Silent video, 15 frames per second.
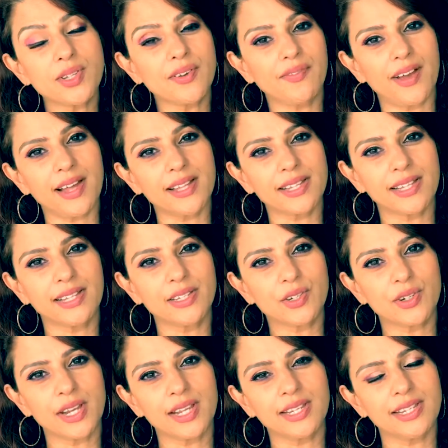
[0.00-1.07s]
of us in
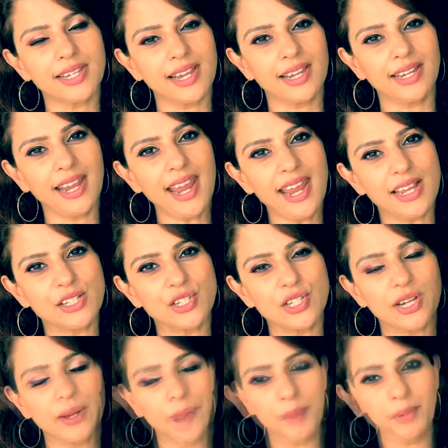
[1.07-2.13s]
today's day and age.
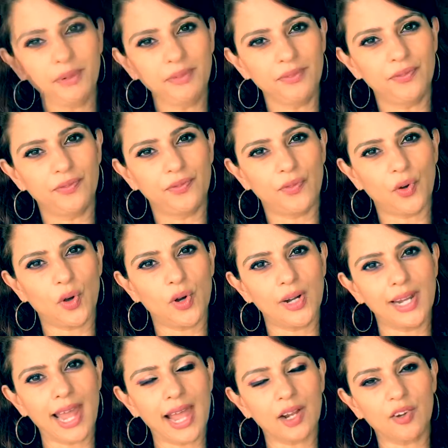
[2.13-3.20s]
This problem, for
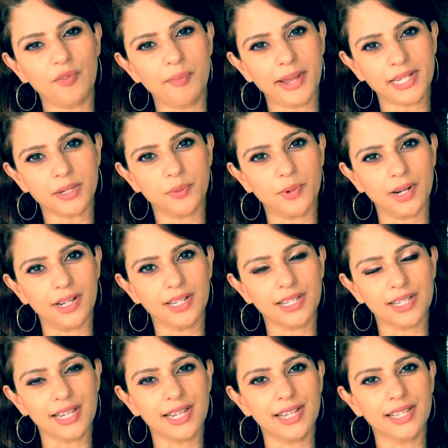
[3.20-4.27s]
lack of better
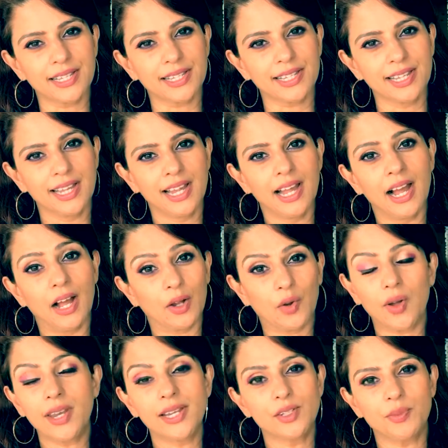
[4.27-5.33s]
words, is,
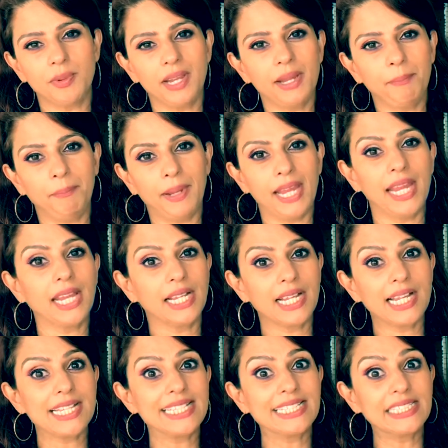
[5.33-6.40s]
according to me, being
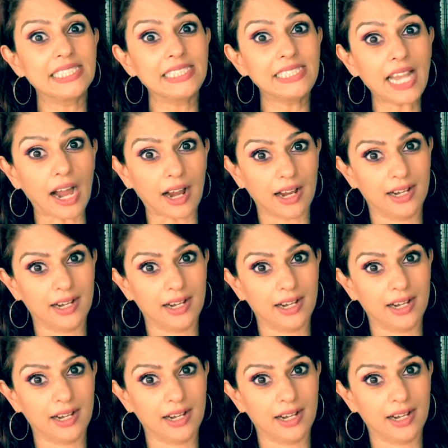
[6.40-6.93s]
stuck.